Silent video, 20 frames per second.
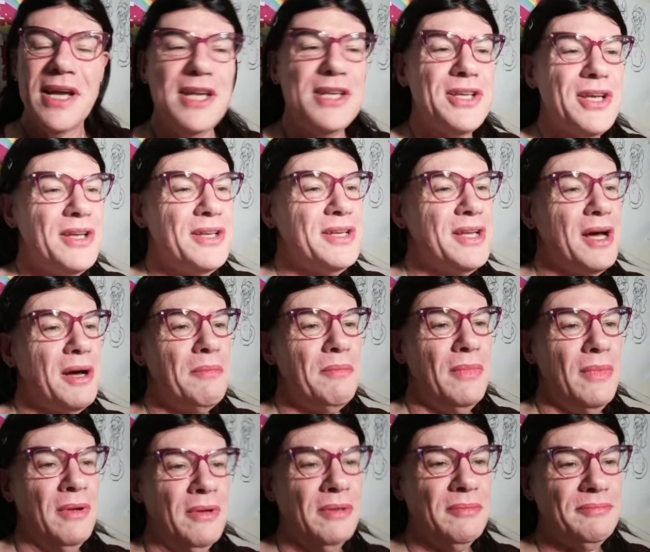He turned
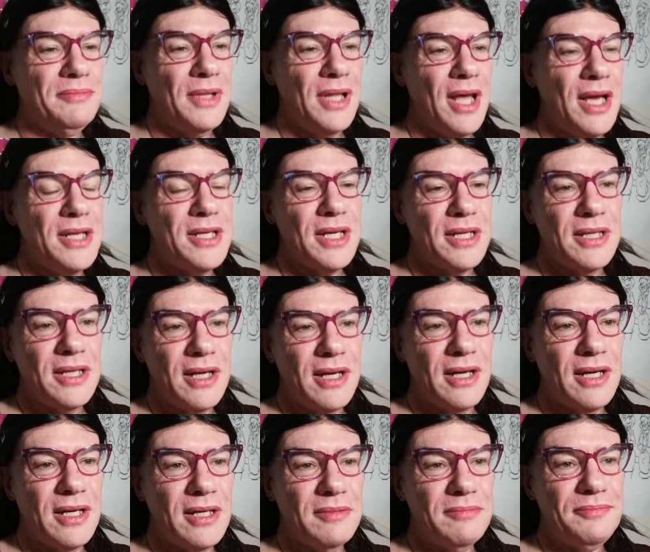up later,
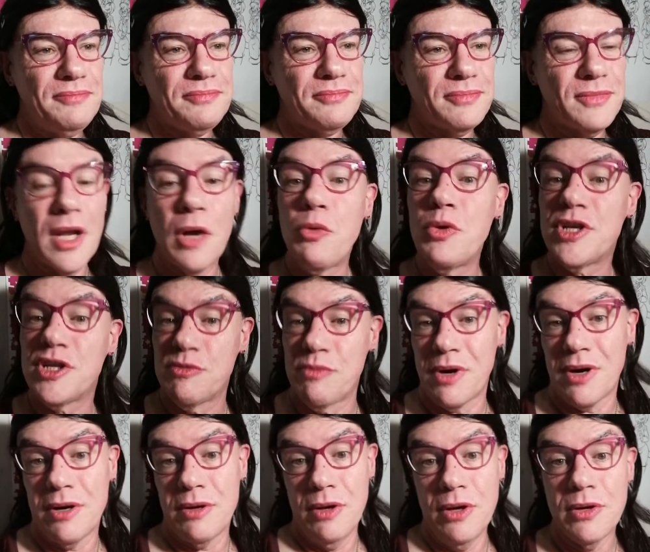which is
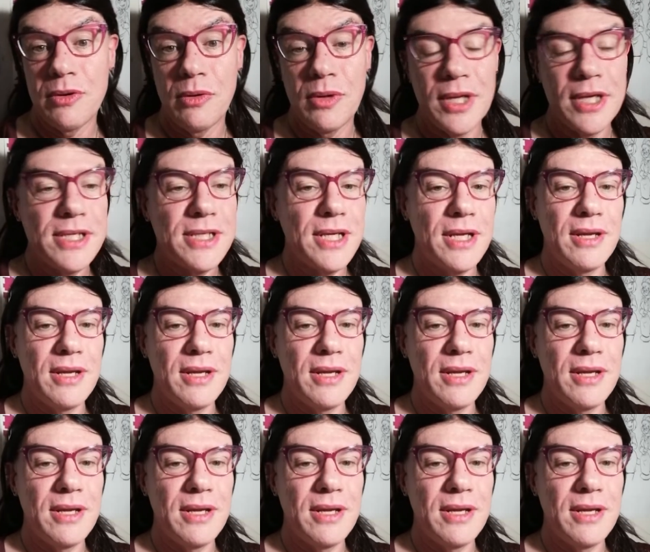where I heard all this.